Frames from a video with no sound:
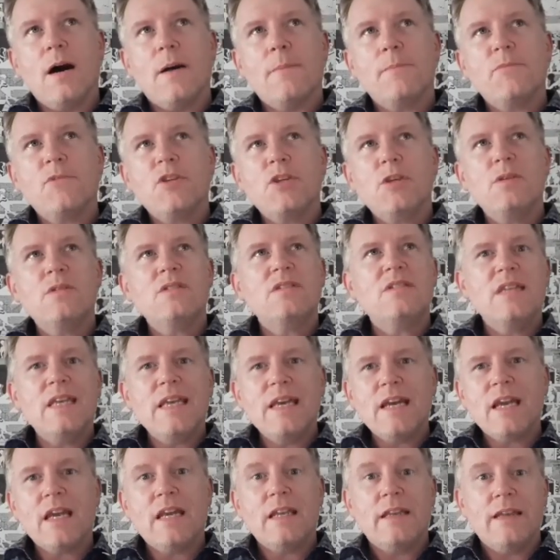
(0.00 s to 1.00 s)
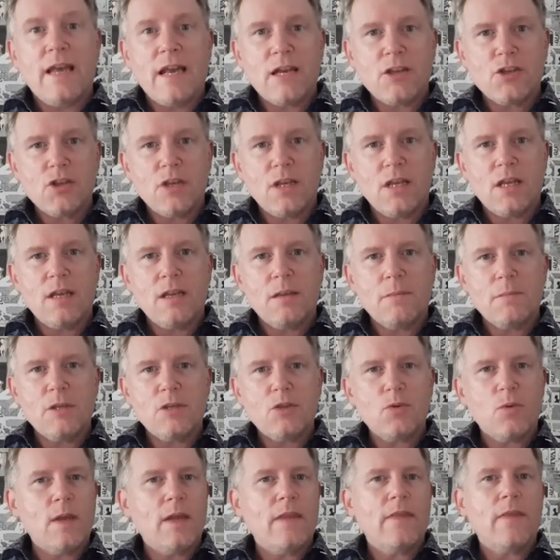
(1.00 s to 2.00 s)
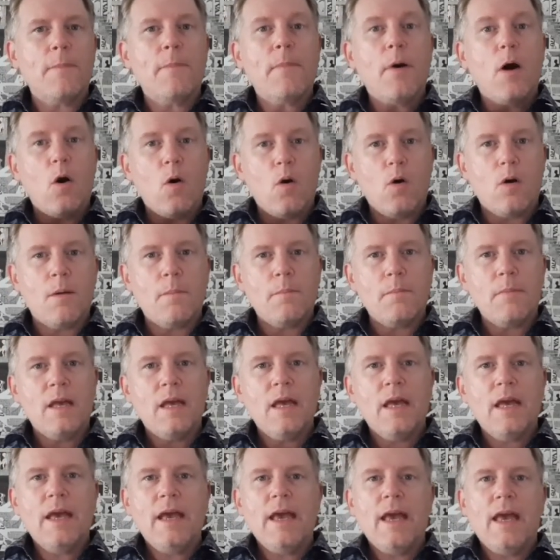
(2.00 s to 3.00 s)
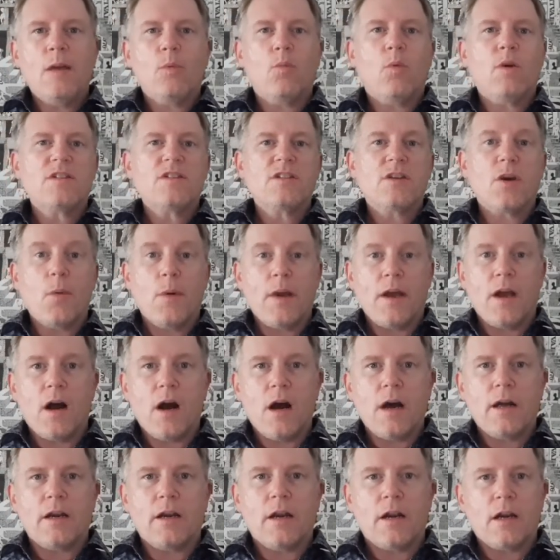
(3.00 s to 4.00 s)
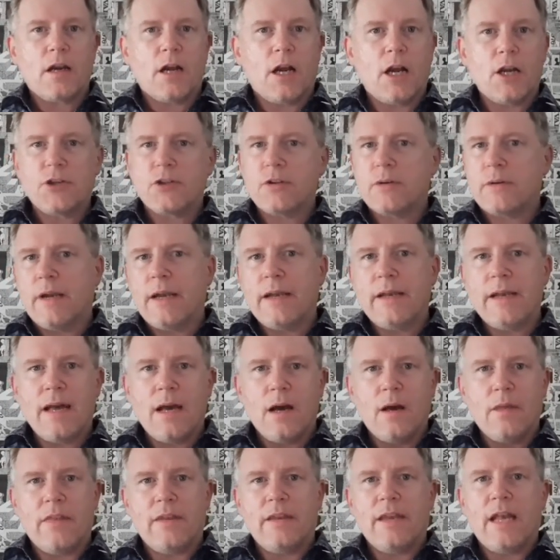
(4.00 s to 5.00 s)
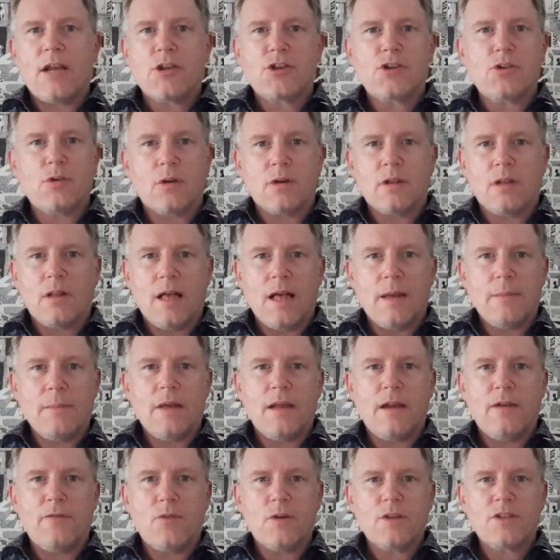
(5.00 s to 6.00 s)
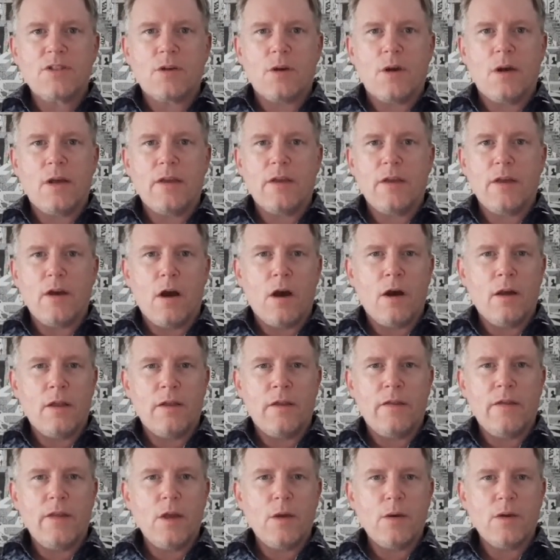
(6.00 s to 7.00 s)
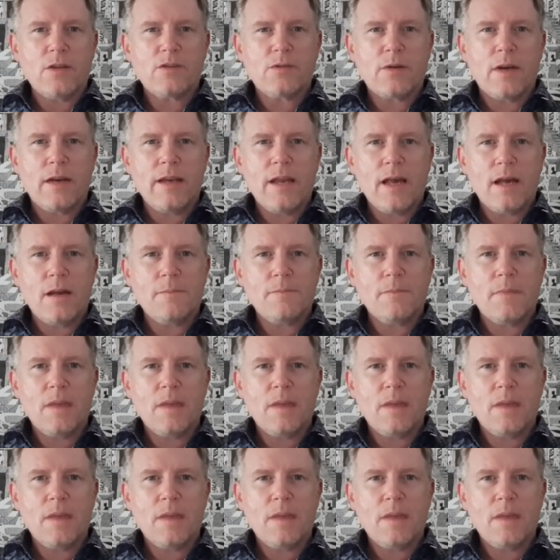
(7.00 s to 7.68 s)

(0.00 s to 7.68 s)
do you see a connection between the poem and what's going on in our country right now, the national climate of what's going on in the U.S. right now?